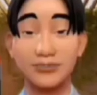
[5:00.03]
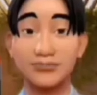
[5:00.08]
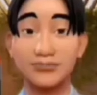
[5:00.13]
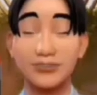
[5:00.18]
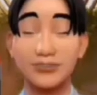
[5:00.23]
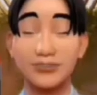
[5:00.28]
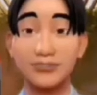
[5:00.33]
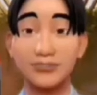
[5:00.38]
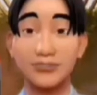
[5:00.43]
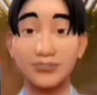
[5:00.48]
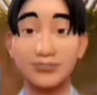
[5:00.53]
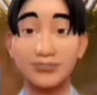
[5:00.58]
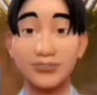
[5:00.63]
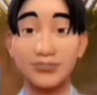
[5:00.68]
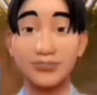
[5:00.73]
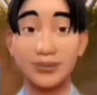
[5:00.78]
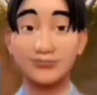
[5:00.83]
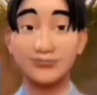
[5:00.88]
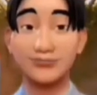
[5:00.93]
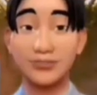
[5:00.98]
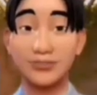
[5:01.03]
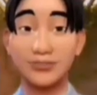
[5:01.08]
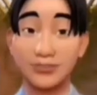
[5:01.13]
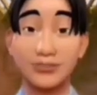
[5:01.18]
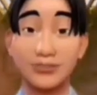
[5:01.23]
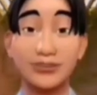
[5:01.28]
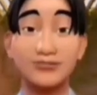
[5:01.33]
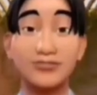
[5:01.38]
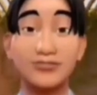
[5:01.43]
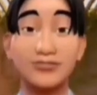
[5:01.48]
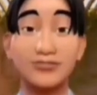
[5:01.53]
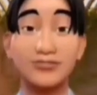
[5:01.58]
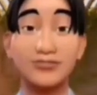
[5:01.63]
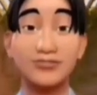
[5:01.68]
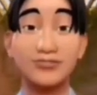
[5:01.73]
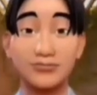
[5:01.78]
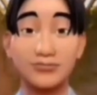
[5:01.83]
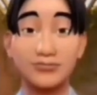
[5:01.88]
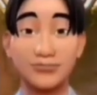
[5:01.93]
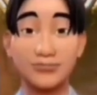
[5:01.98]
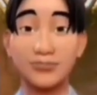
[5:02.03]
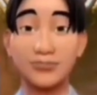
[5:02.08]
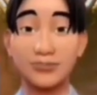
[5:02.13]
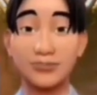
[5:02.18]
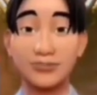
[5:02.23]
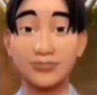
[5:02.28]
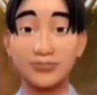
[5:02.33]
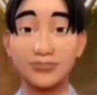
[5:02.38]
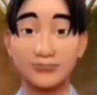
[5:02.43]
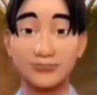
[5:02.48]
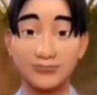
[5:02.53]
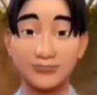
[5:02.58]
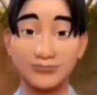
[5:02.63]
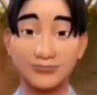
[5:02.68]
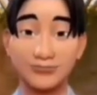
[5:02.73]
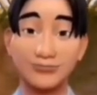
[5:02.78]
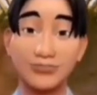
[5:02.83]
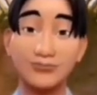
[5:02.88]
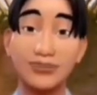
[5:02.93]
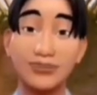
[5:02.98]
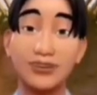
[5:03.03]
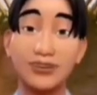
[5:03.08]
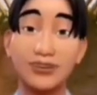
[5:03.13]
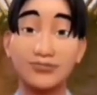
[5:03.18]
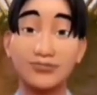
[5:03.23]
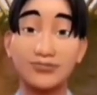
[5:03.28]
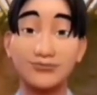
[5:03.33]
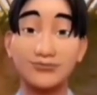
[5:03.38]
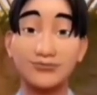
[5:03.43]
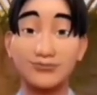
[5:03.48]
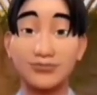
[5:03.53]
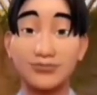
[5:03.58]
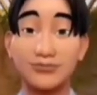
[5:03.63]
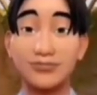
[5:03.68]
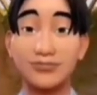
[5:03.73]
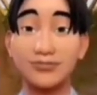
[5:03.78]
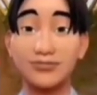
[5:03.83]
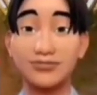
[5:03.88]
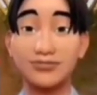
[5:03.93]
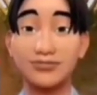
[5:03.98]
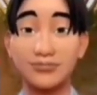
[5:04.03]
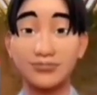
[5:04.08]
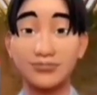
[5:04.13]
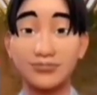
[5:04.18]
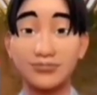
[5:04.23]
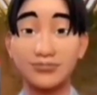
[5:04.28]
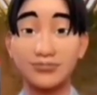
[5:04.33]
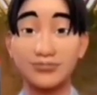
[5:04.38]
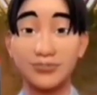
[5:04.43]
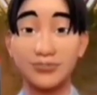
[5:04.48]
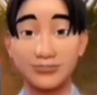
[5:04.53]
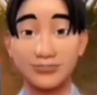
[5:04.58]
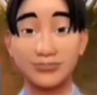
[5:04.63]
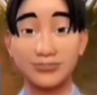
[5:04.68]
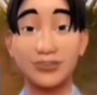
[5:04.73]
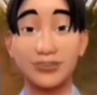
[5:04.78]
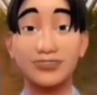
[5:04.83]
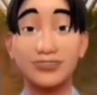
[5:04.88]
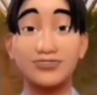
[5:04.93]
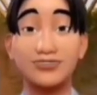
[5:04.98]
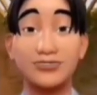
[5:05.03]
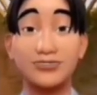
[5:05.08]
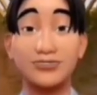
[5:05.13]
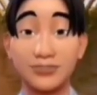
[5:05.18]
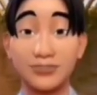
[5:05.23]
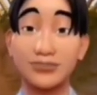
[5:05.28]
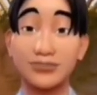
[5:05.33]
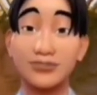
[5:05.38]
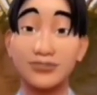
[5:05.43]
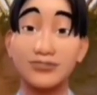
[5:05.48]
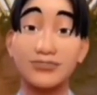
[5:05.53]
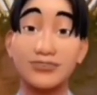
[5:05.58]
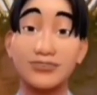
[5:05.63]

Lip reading: in Canada you can get like driving license, utility bills, and then